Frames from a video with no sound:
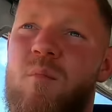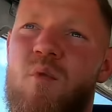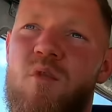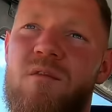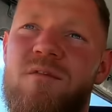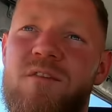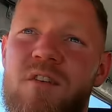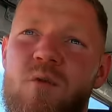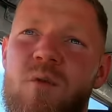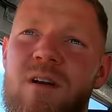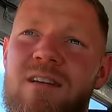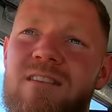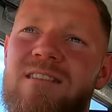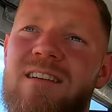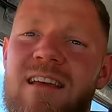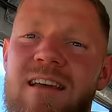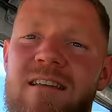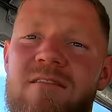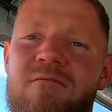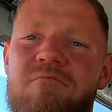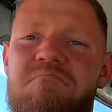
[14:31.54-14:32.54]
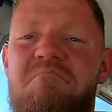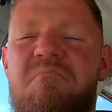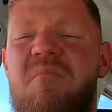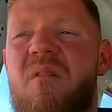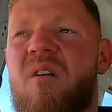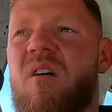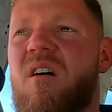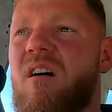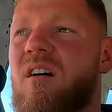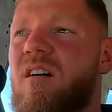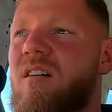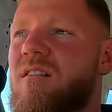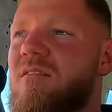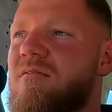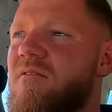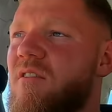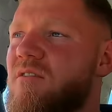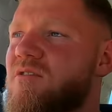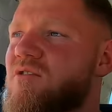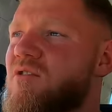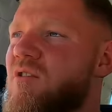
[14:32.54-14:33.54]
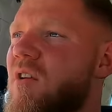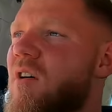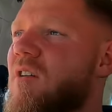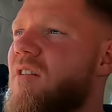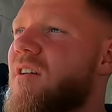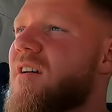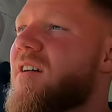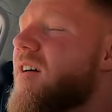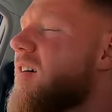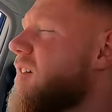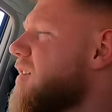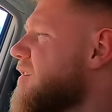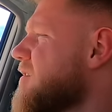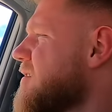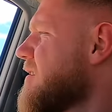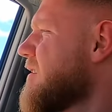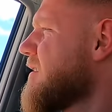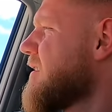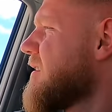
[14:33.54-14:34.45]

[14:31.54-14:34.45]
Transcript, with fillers: moved to Queensland, not too long ago,